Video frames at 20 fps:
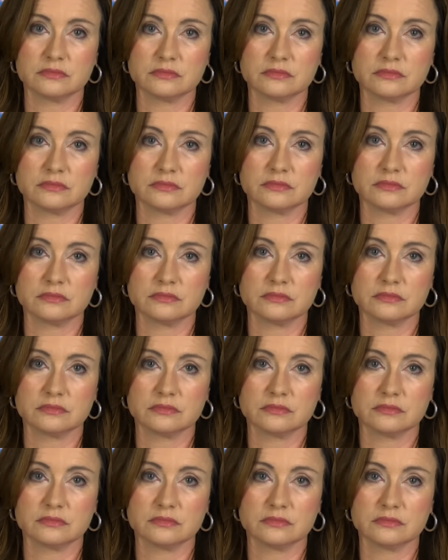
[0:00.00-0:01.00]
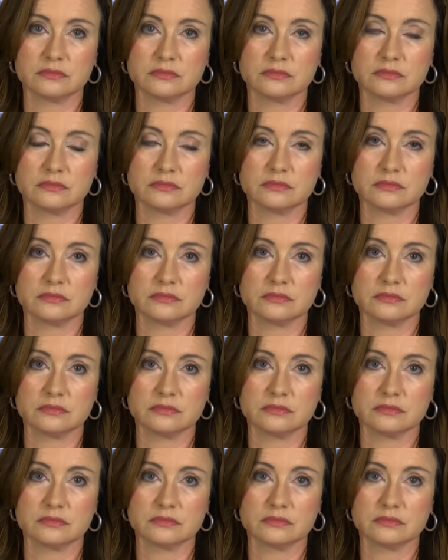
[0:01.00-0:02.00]

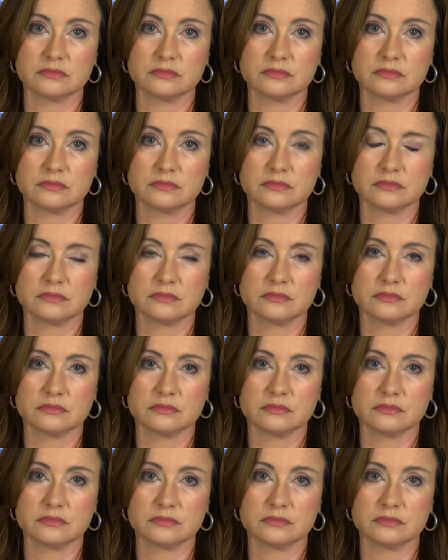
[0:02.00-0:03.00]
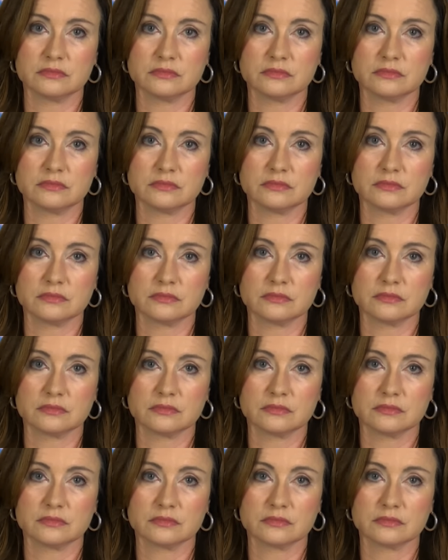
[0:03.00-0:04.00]

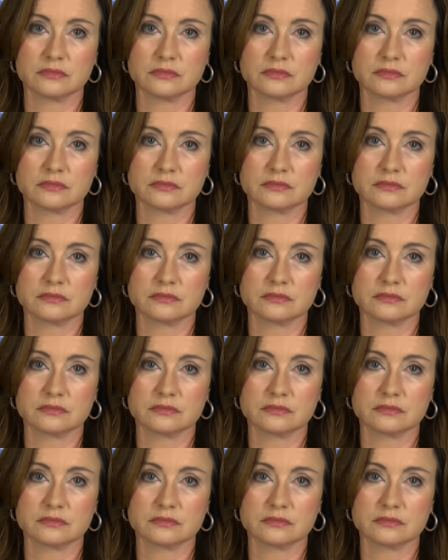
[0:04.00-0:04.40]
This person isn't speaking.